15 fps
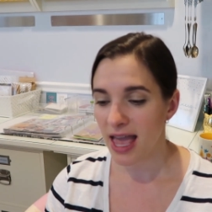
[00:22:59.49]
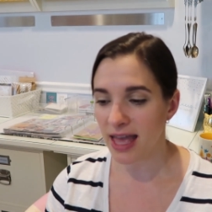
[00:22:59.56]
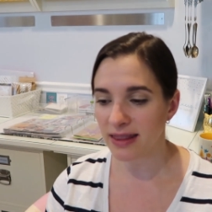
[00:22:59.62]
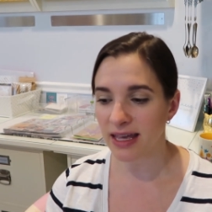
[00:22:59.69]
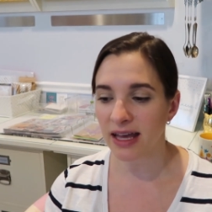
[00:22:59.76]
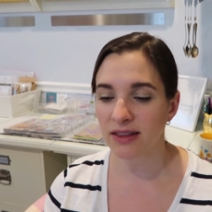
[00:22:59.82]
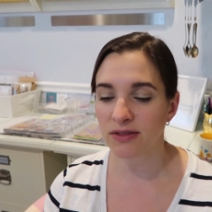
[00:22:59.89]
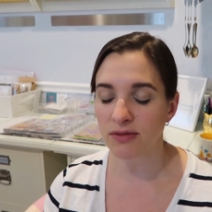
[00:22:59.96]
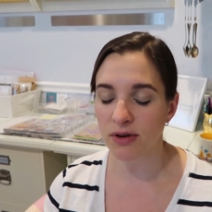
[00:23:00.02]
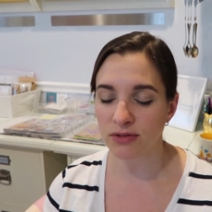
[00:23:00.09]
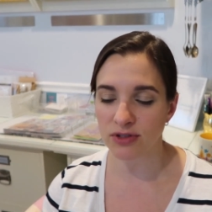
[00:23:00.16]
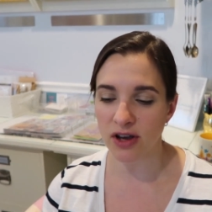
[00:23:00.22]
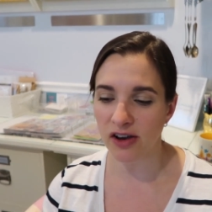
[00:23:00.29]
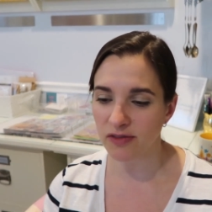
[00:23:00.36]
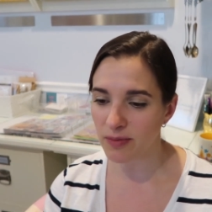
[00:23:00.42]
And that
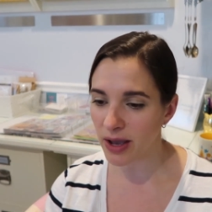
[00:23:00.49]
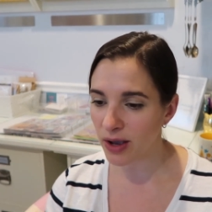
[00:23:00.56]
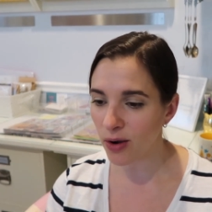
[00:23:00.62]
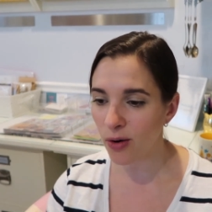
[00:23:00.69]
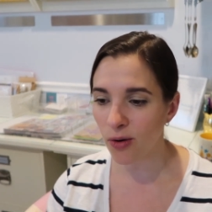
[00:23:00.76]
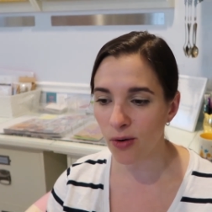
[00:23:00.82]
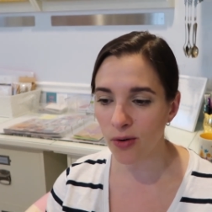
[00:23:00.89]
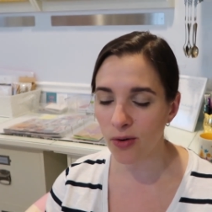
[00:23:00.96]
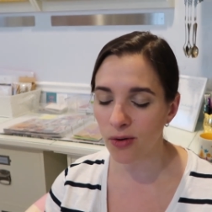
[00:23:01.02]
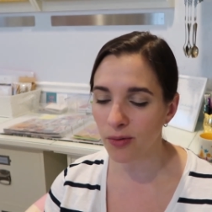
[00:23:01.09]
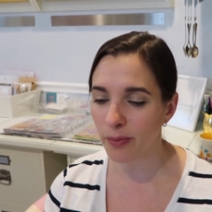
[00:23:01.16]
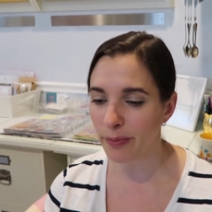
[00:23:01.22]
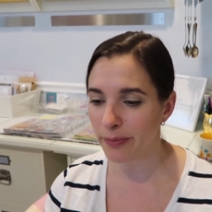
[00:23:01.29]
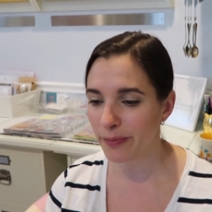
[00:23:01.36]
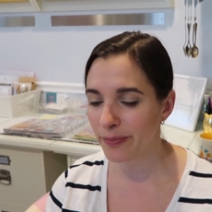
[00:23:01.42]
throws off my
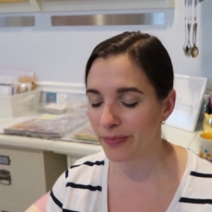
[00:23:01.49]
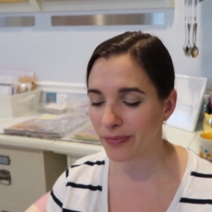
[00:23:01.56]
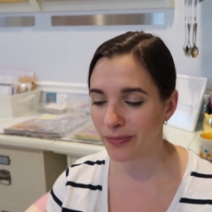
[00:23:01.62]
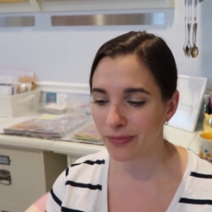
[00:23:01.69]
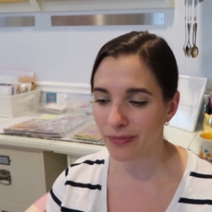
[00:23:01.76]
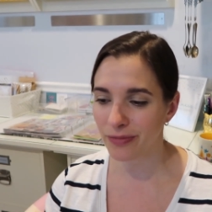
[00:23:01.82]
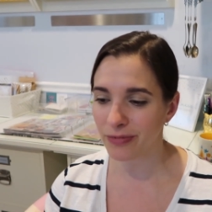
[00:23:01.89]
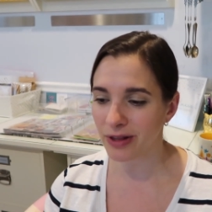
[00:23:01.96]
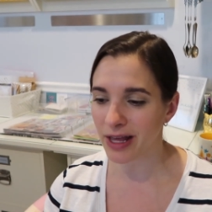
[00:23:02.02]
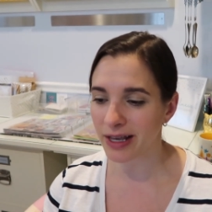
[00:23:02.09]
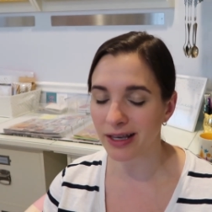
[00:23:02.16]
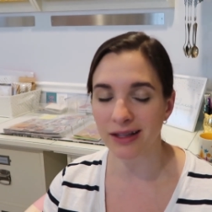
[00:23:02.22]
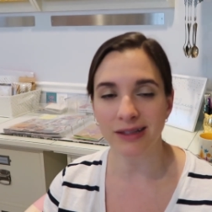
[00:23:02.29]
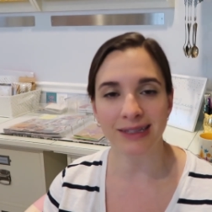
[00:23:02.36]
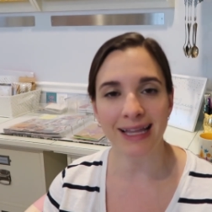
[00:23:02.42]
whole... like